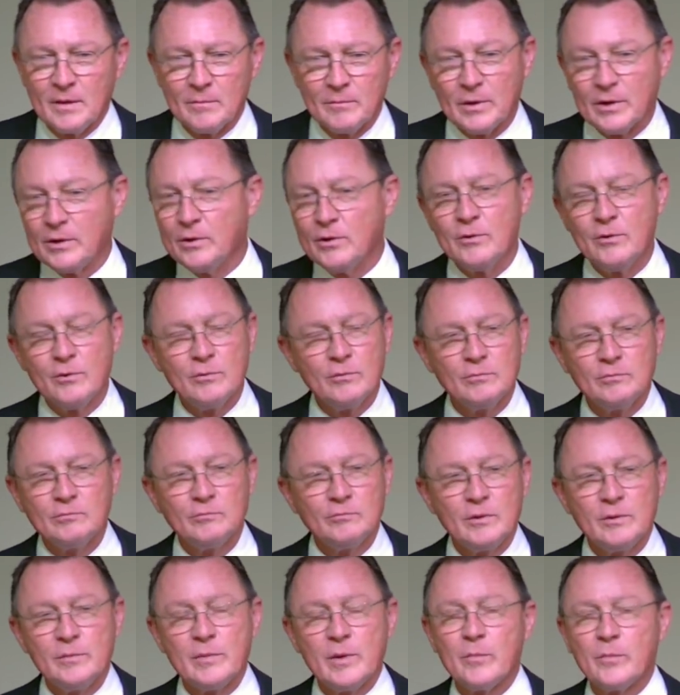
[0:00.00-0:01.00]
But who
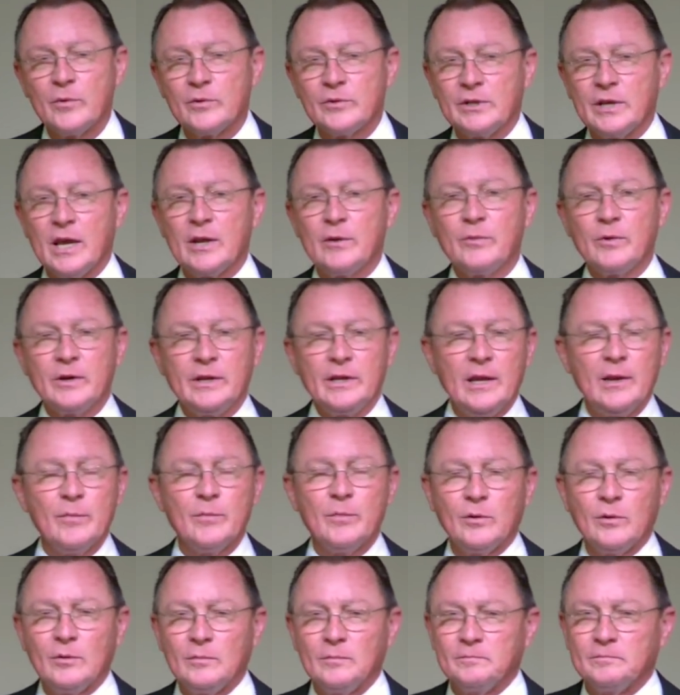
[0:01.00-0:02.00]
remembers Edward
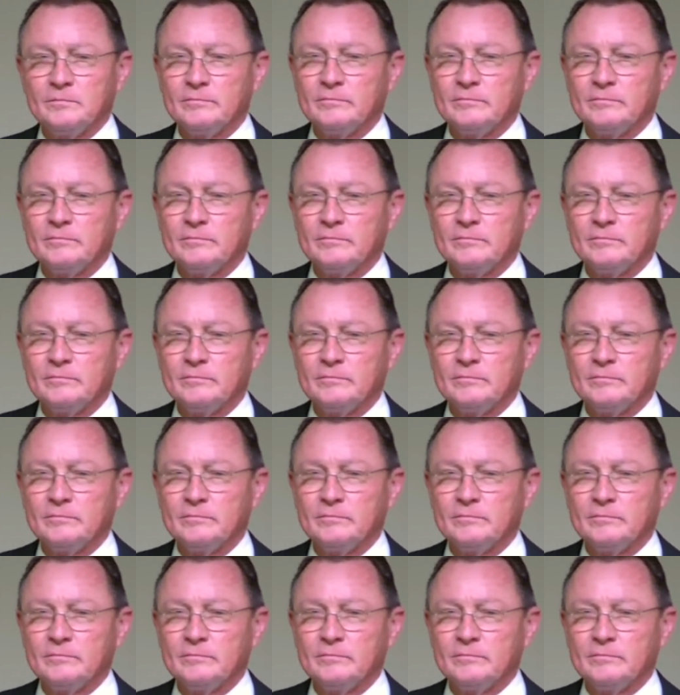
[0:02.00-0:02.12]
Kimball?